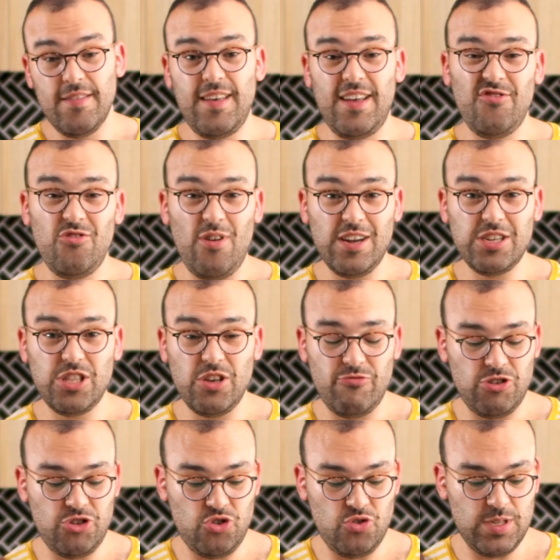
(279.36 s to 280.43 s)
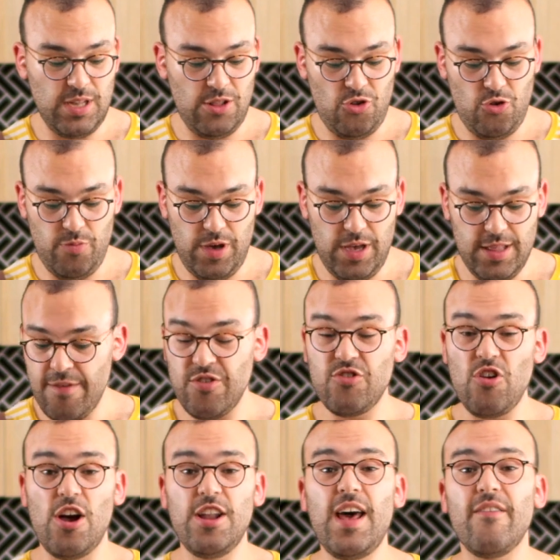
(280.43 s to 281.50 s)
They do actually reduce a little bit. If you
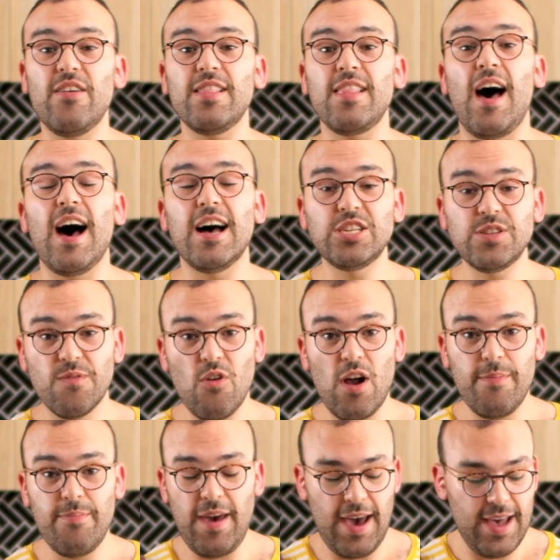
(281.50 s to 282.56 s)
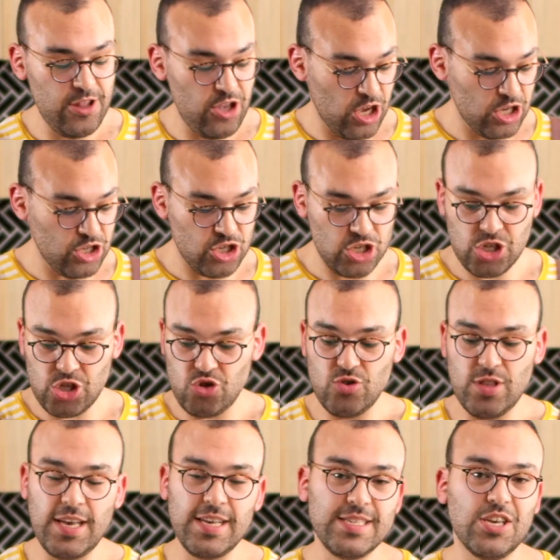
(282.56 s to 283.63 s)
don't have a large fry pan, you can just do
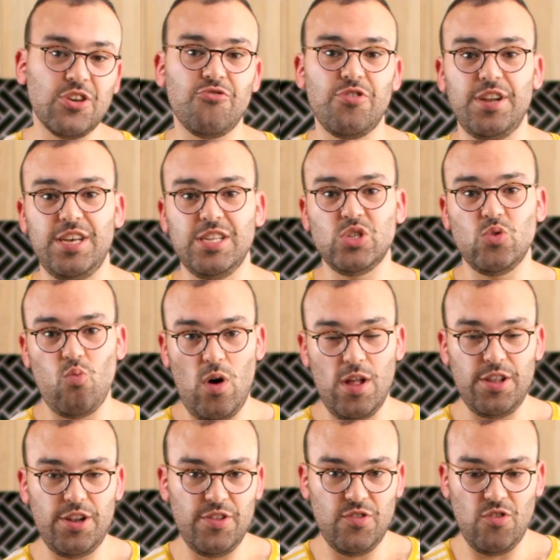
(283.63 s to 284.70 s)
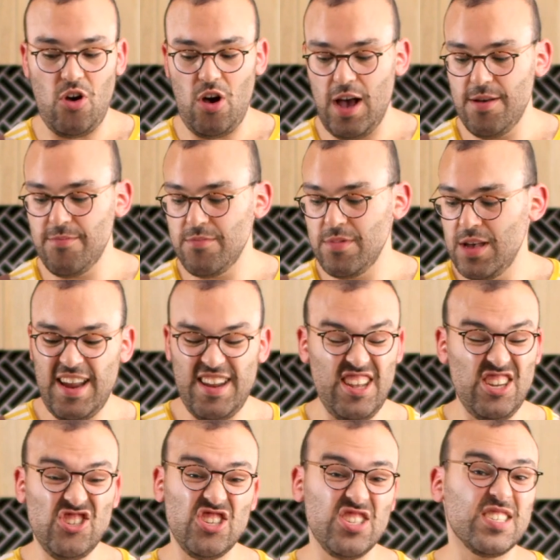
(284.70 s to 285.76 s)
these ingredients one at a time and
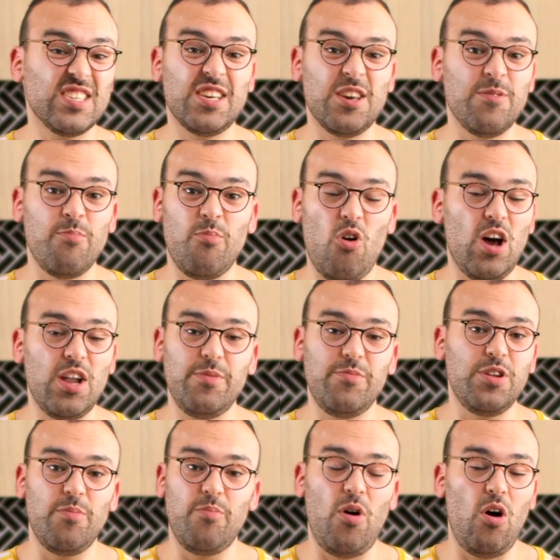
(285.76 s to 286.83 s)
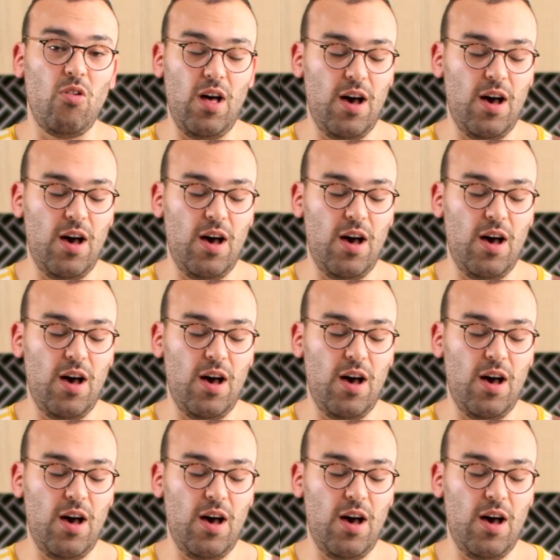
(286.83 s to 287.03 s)
then just combine them in a bowl